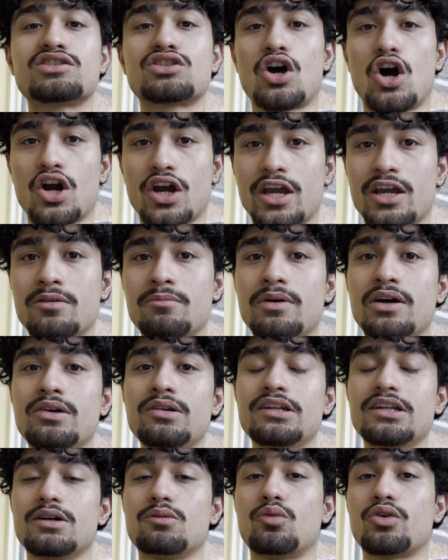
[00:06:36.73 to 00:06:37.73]
talking about,
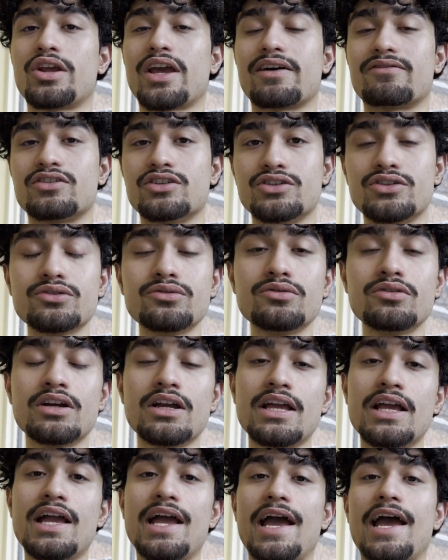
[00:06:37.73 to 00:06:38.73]
what you have to do,
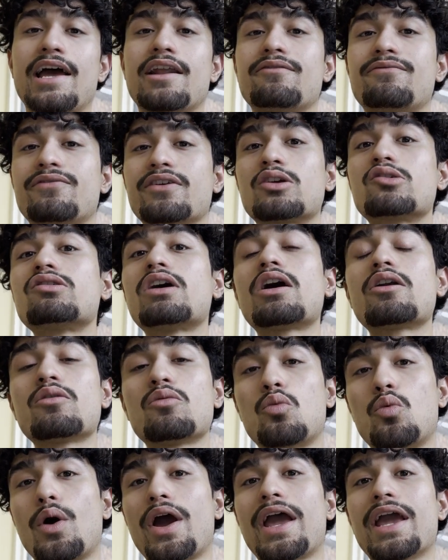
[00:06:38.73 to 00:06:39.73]
and figure out a
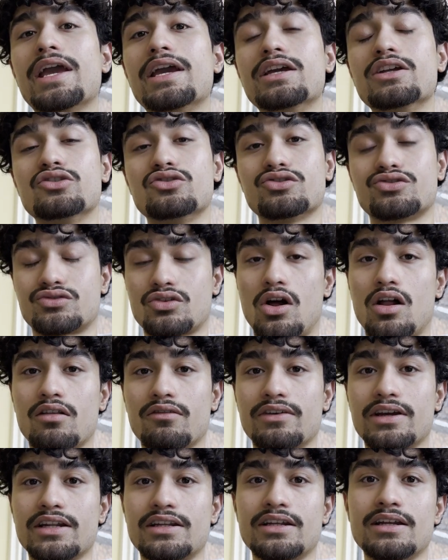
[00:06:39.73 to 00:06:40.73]
way to
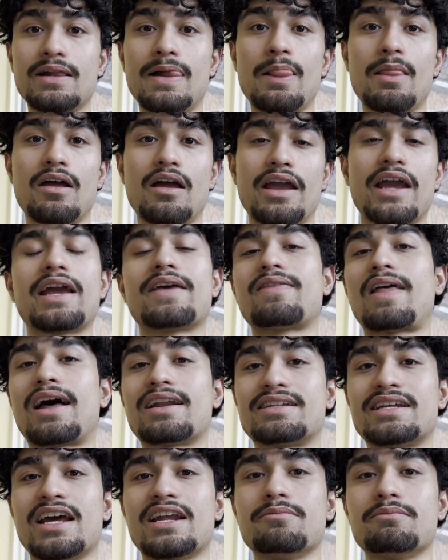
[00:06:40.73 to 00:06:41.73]
solve it in
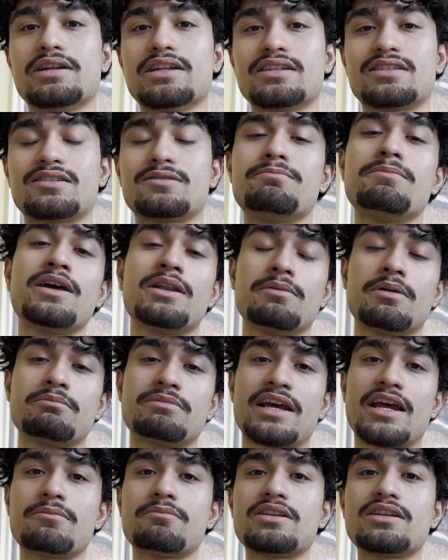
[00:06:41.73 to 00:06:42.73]
that 10 minutes. Minimum
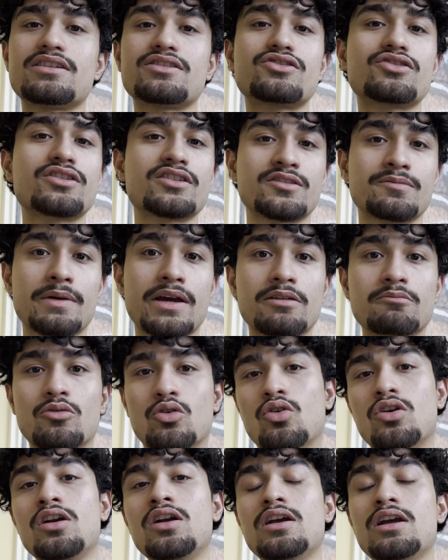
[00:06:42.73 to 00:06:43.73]
10 minutes, you can spend
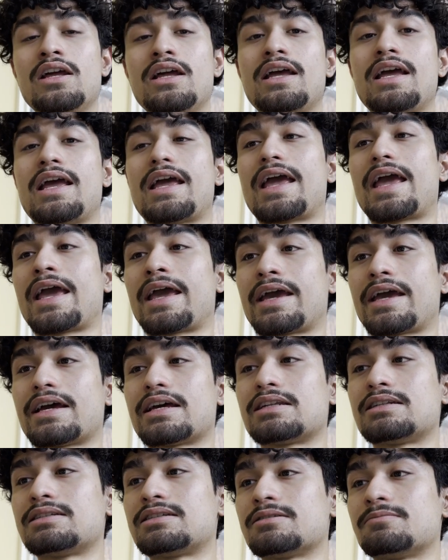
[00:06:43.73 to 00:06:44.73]
more,
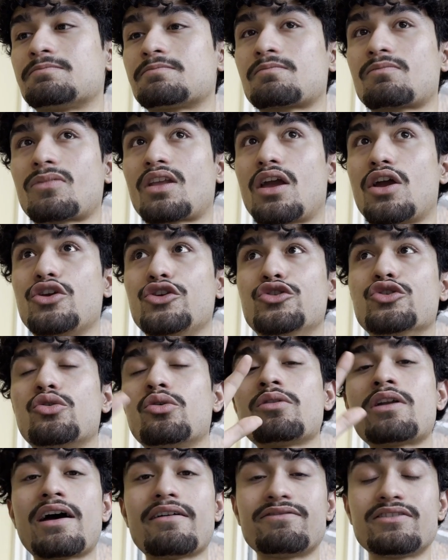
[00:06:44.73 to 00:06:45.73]
and you
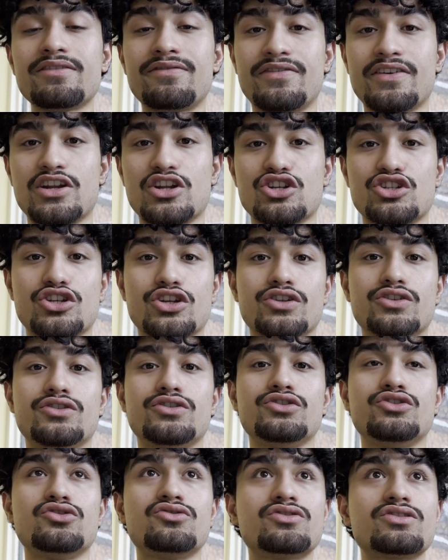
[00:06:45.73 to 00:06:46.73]
don't have to finish it.
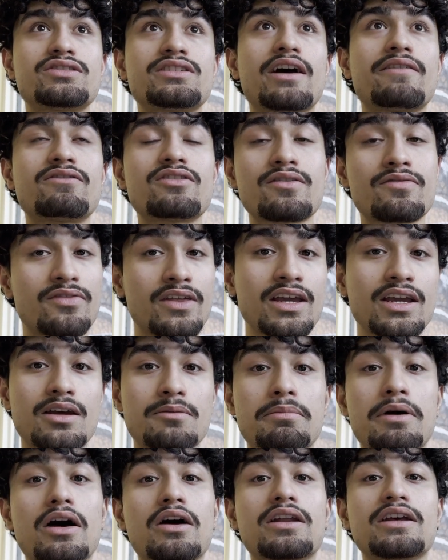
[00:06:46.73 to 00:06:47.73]
You just have to think
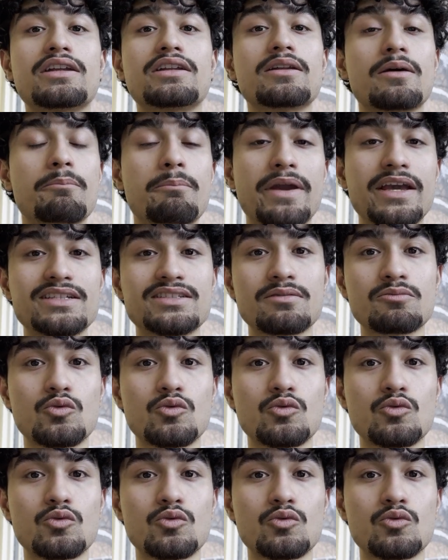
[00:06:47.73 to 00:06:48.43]
about it, make some